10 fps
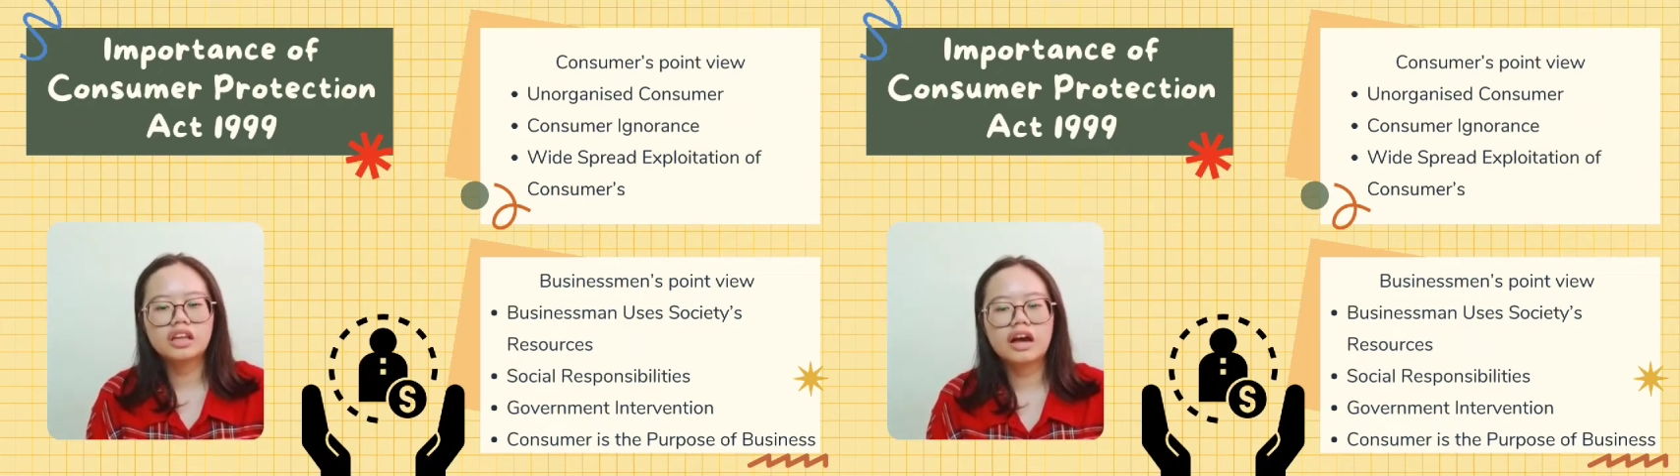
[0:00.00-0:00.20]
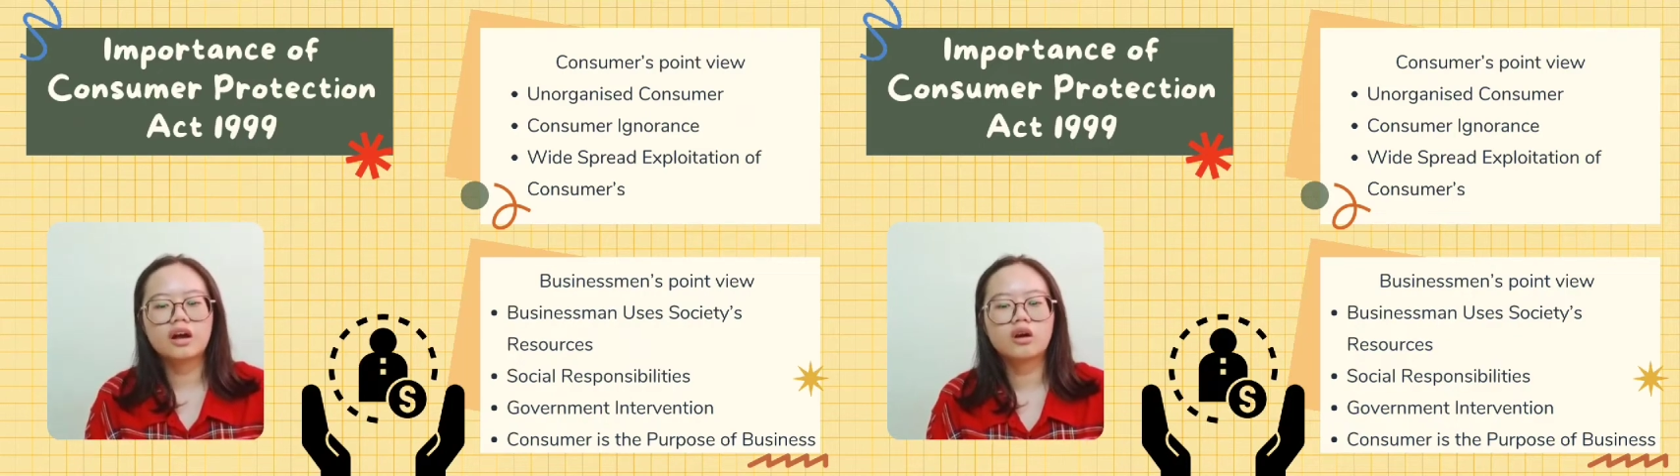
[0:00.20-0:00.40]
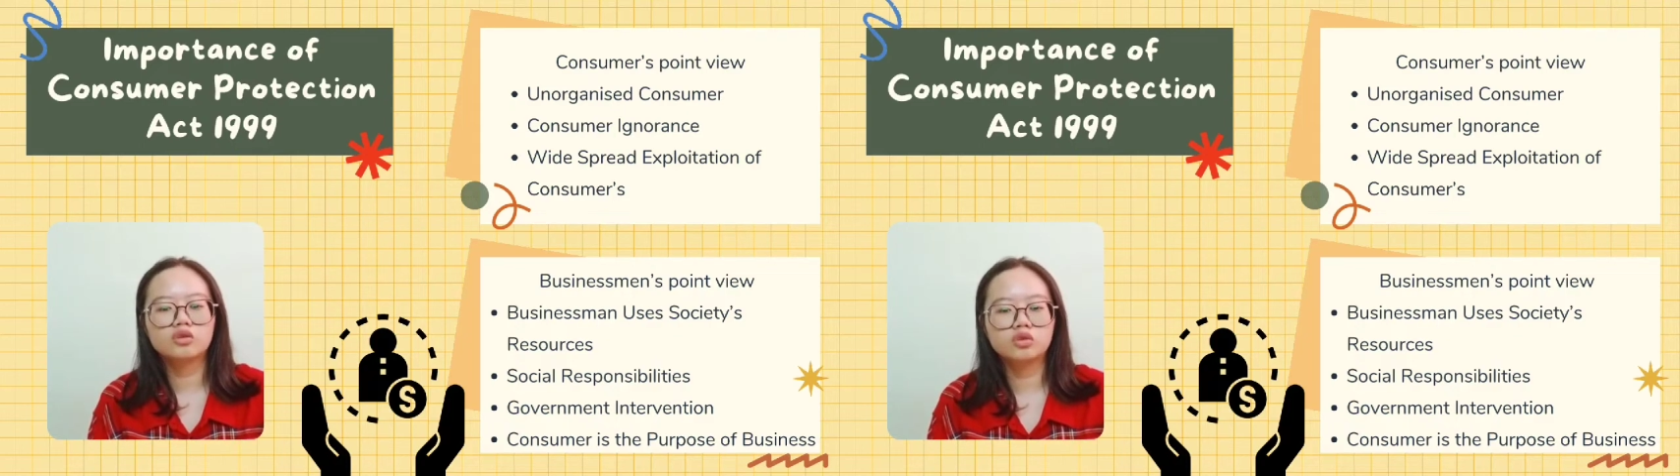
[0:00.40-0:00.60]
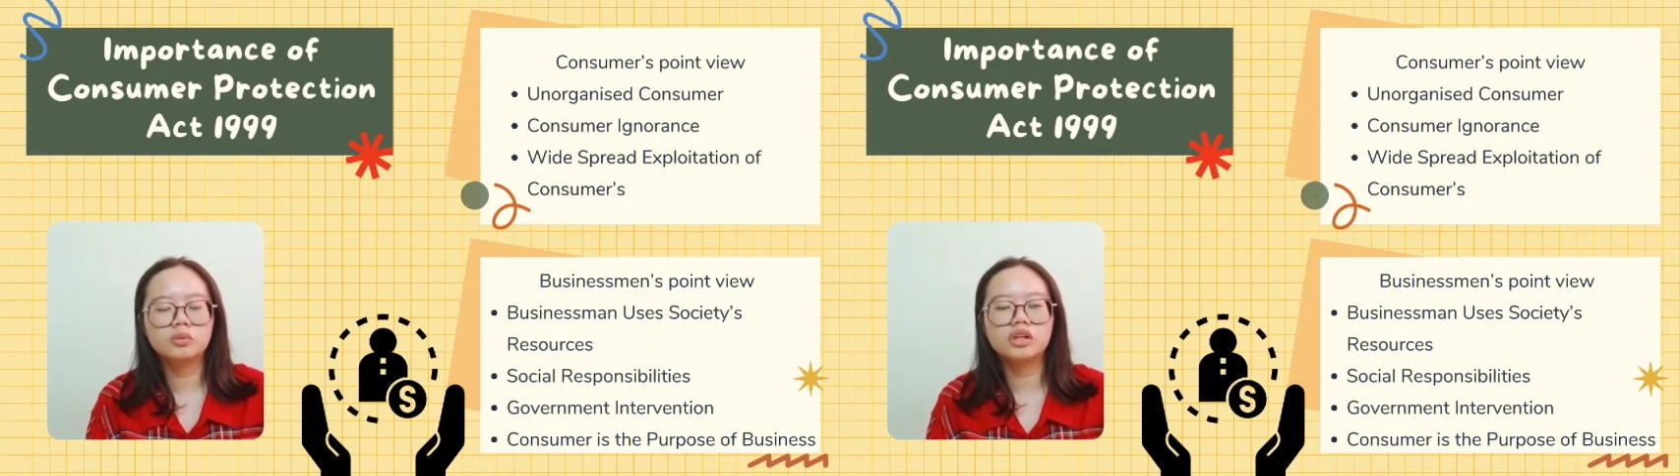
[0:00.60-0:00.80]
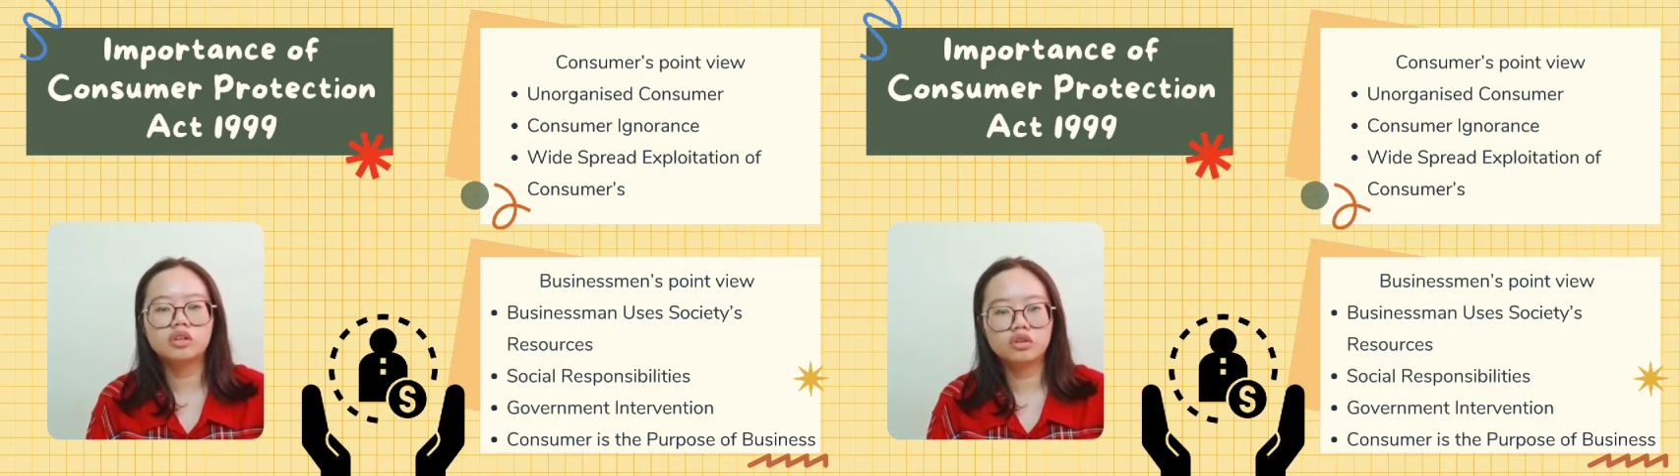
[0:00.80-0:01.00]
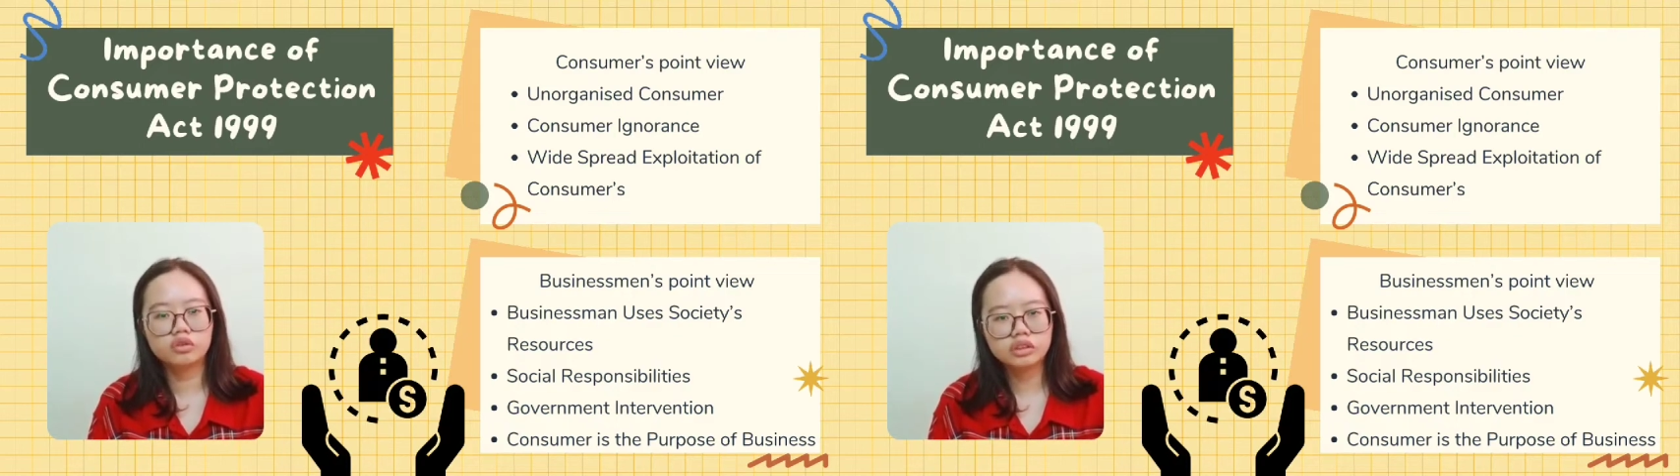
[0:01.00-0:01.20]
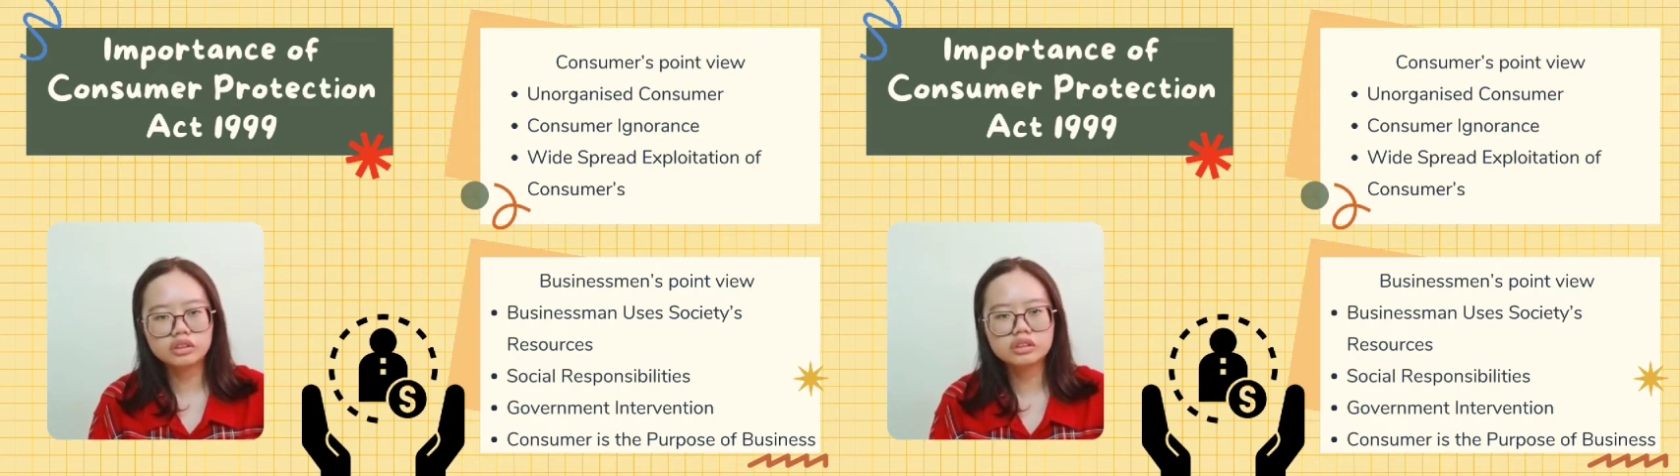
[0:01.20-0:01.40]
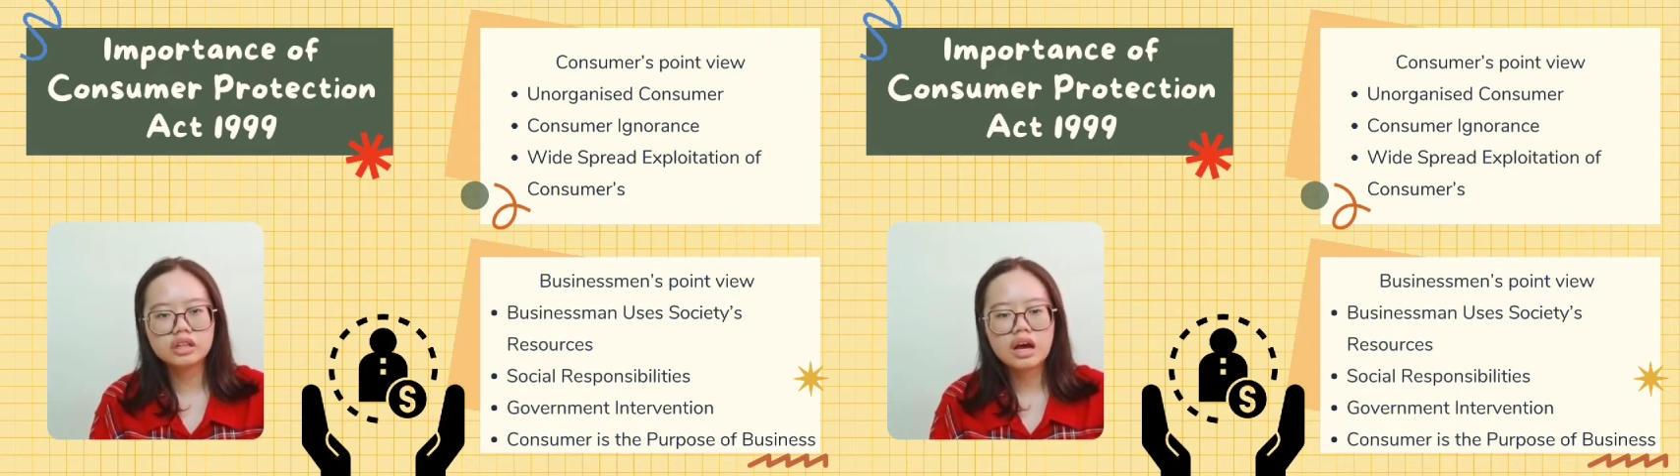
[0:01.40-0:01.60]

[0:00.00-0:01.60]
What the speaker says: are consumer ignorance,